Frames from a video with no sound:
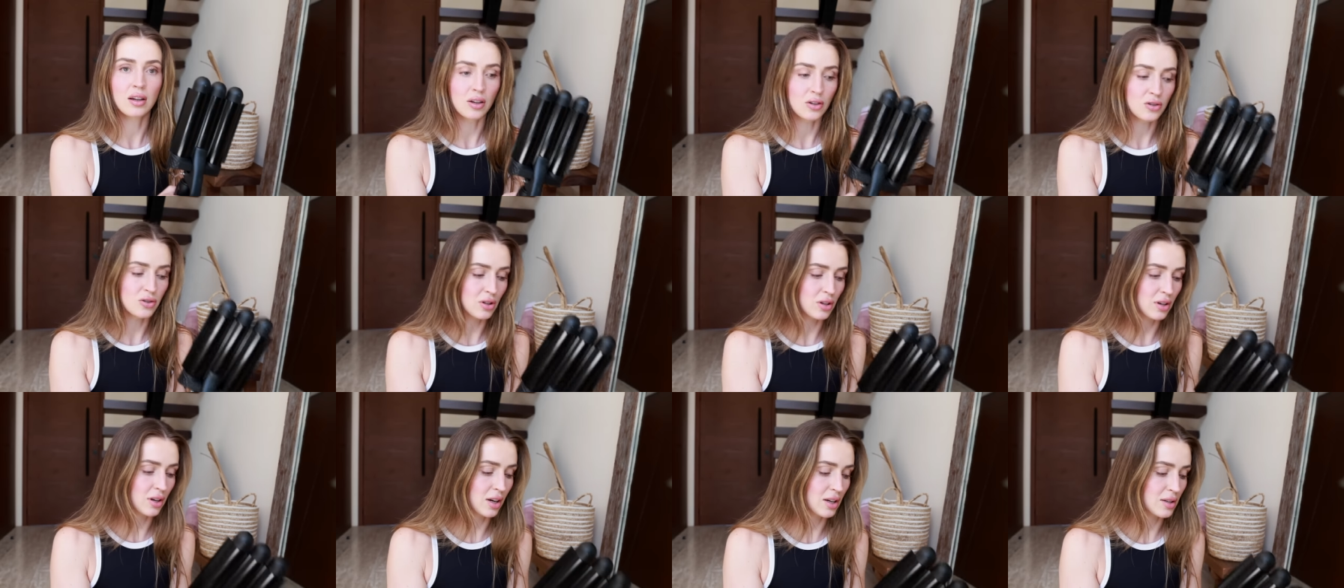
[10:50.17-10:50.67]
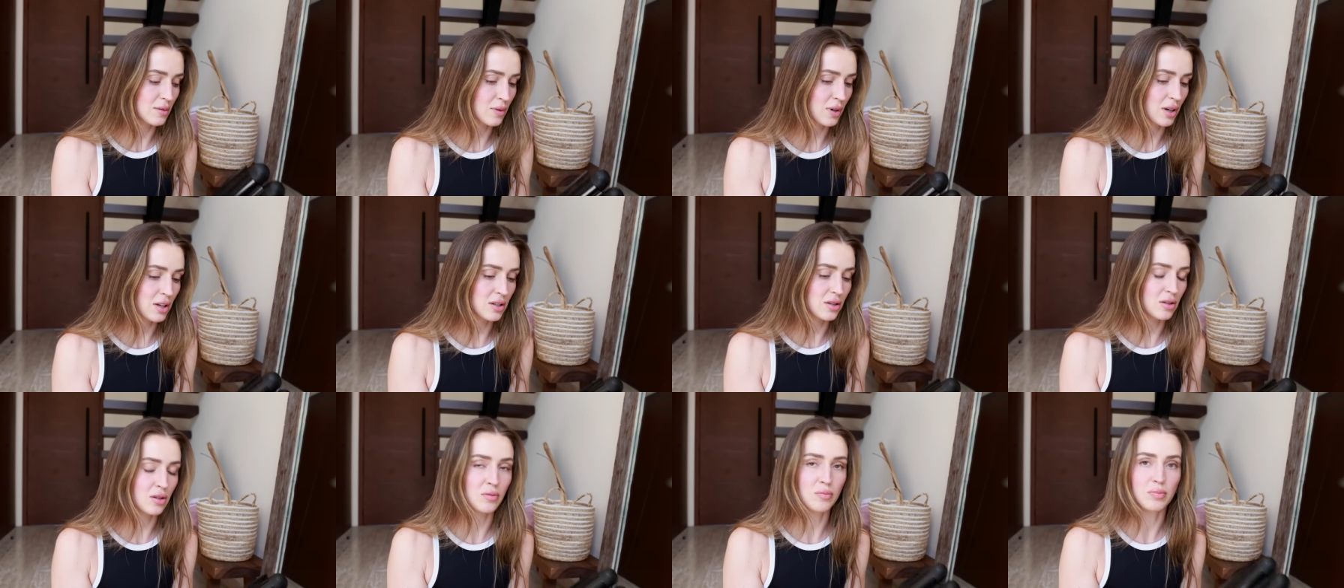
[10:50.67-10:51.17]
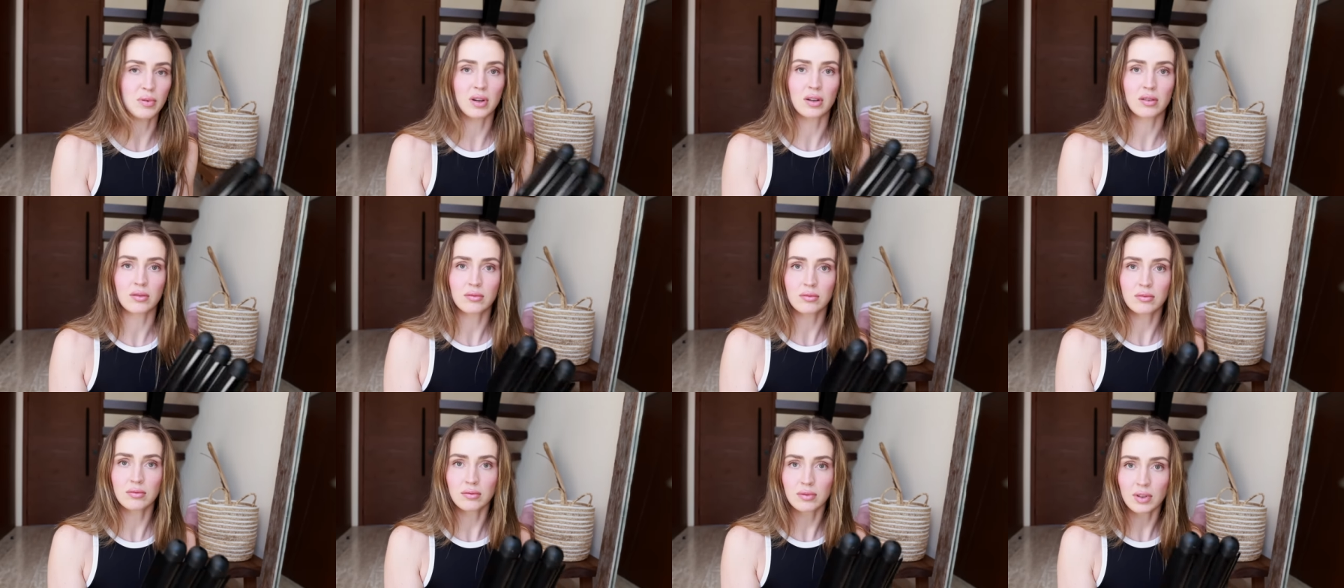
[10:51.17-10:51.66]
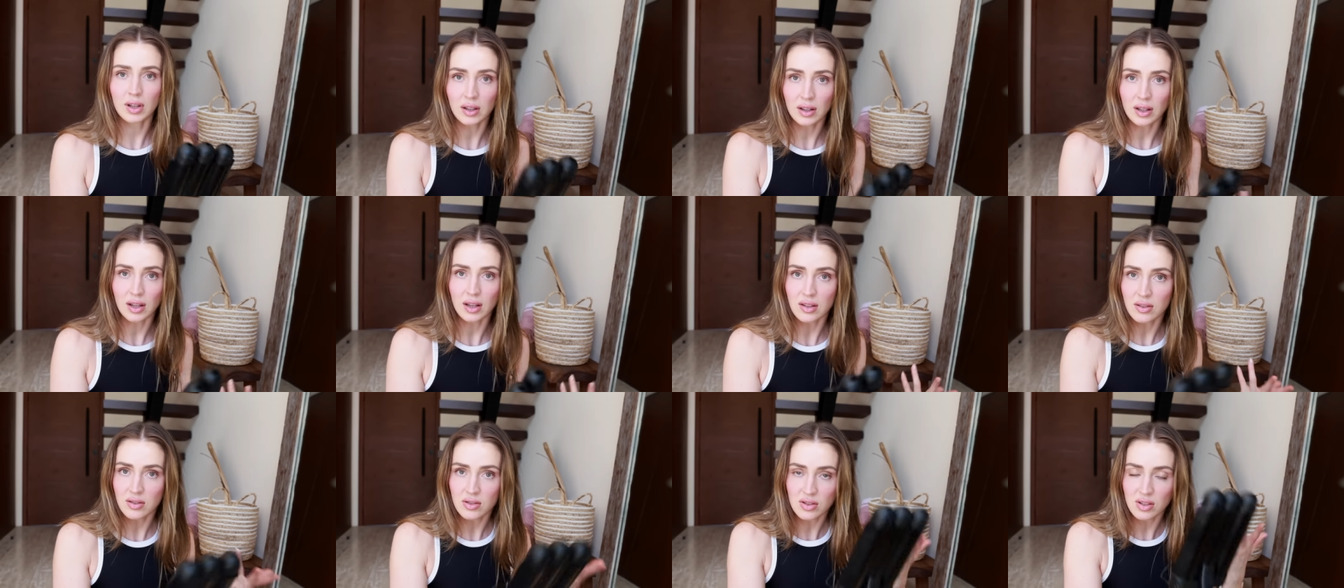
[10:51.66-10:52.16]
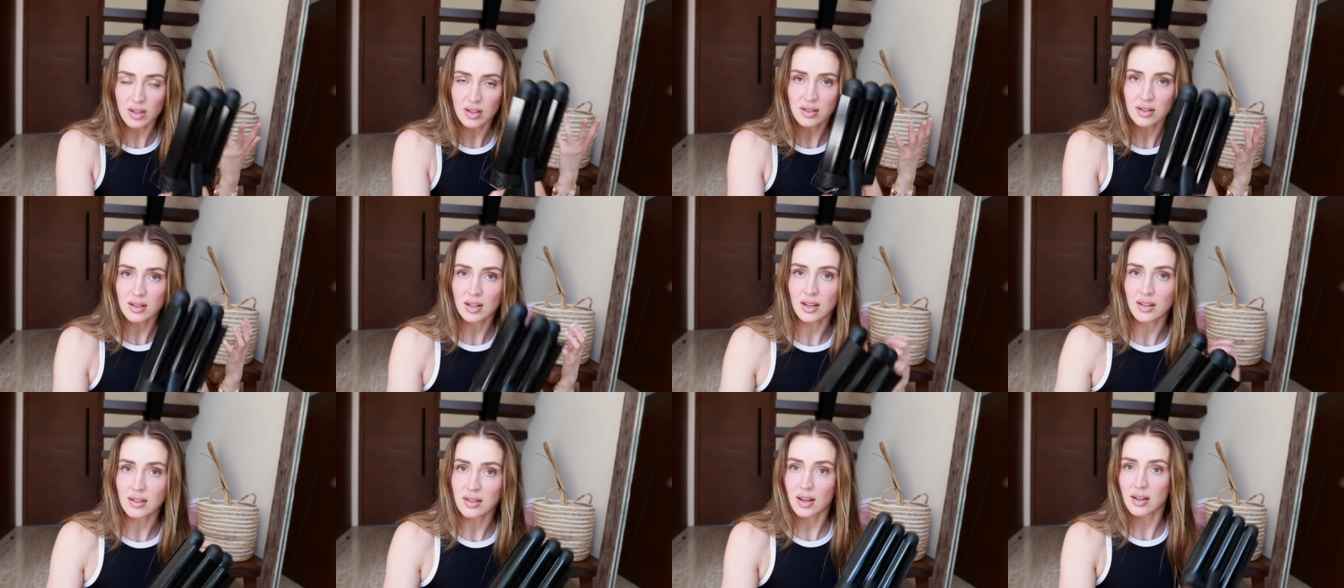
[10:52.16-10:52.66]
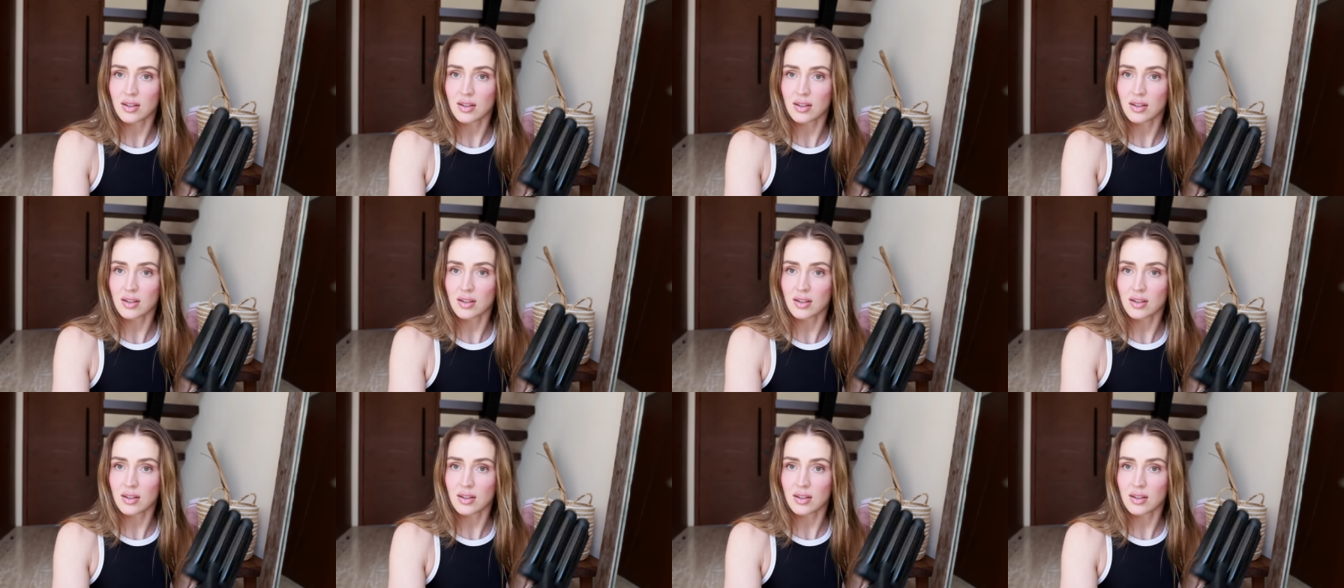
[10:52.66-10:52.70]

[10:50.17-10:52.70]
I'll show you guys what I do, but really it's just this.